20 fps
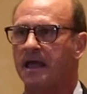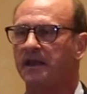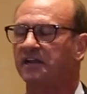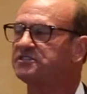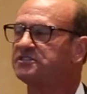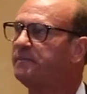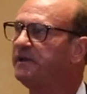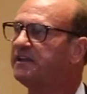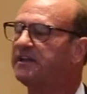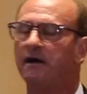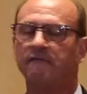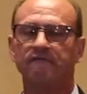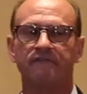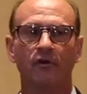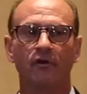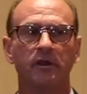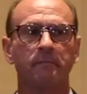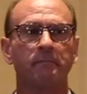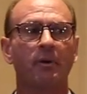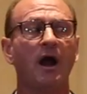And it's
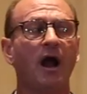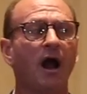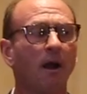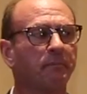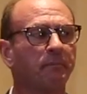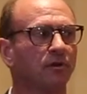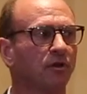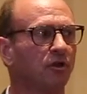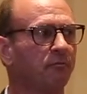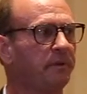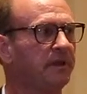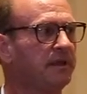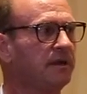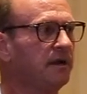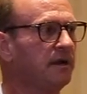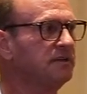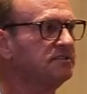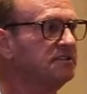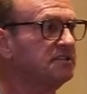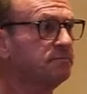become very popular
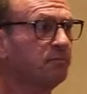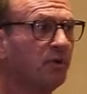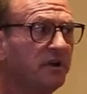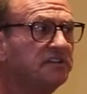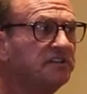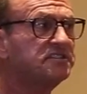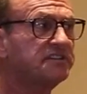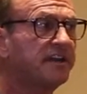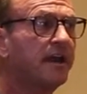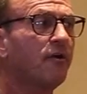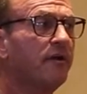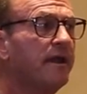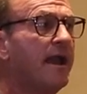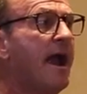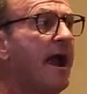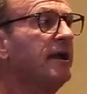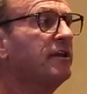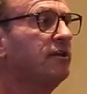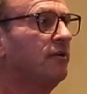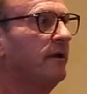because it's pretty
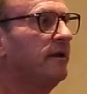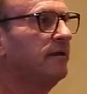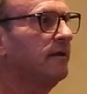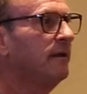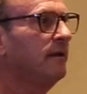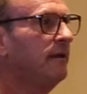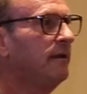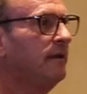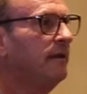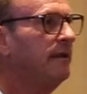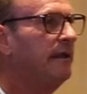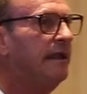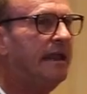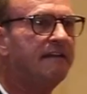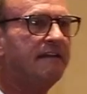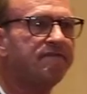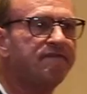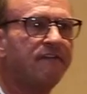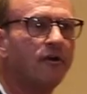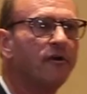scary accurate
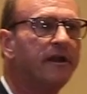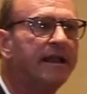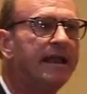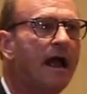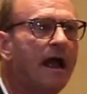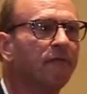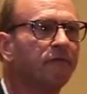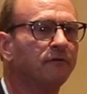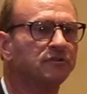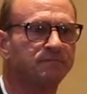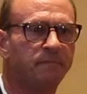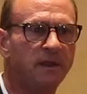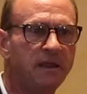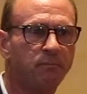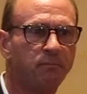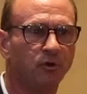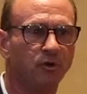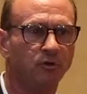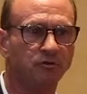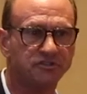in ferreting out those
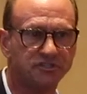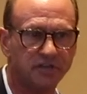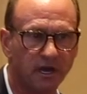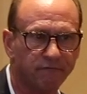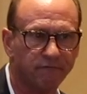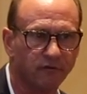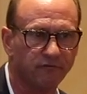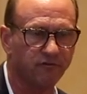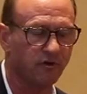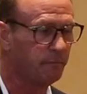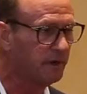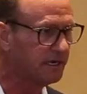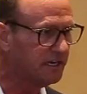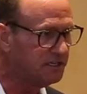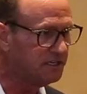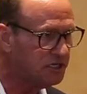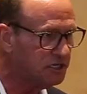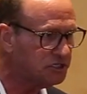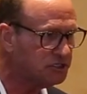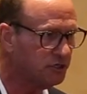people who suffer from a
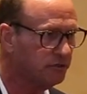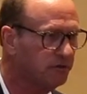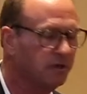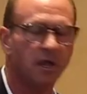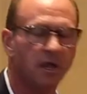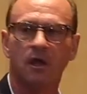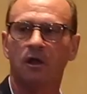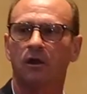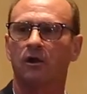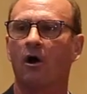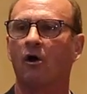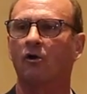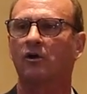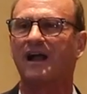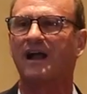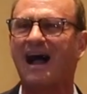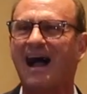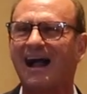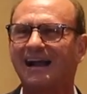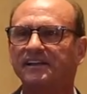condition
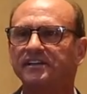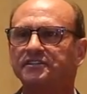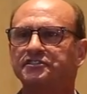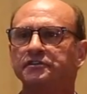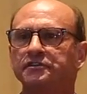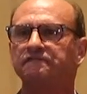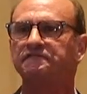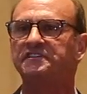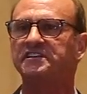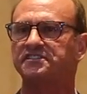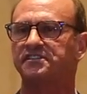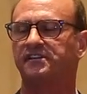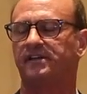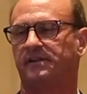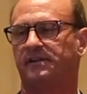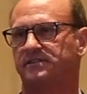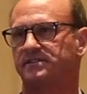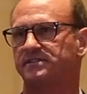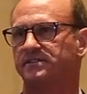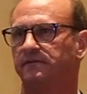called cognitive
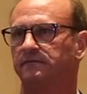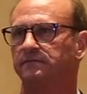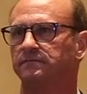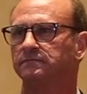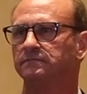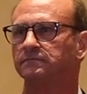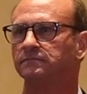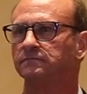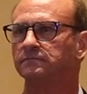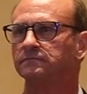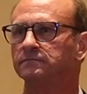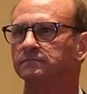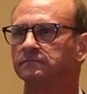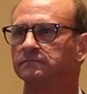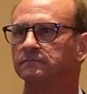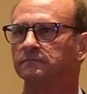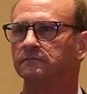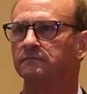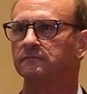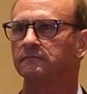dissonance.
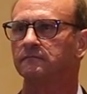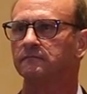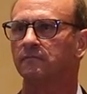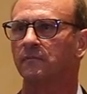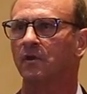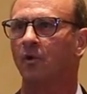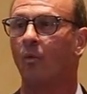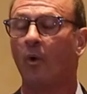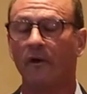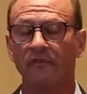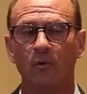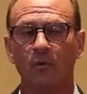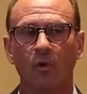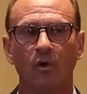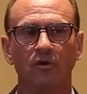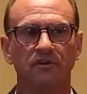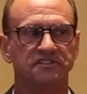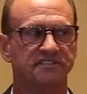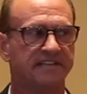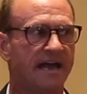What in the
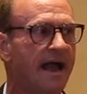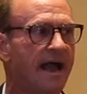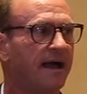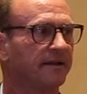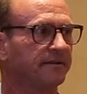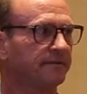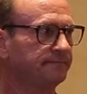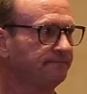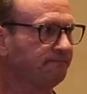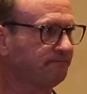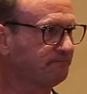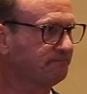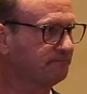world is that?